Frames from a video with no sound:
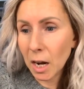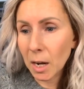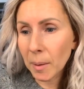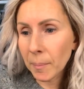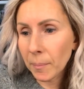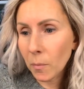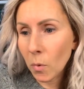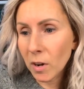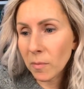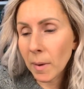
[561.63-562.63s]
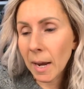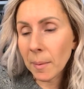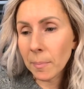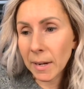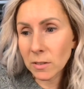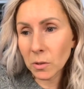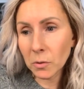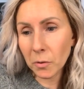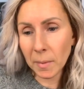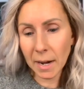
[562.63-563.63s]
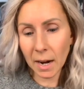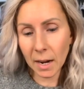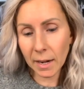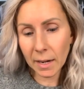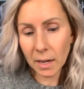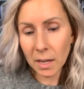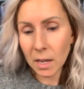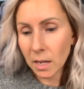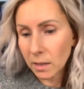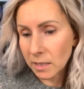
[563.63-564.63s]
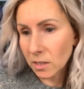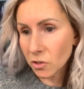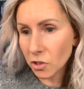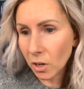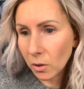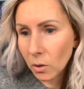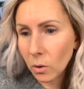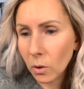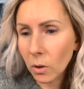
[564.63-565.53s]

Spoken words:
one of my pencils for my eye. This is charcoal.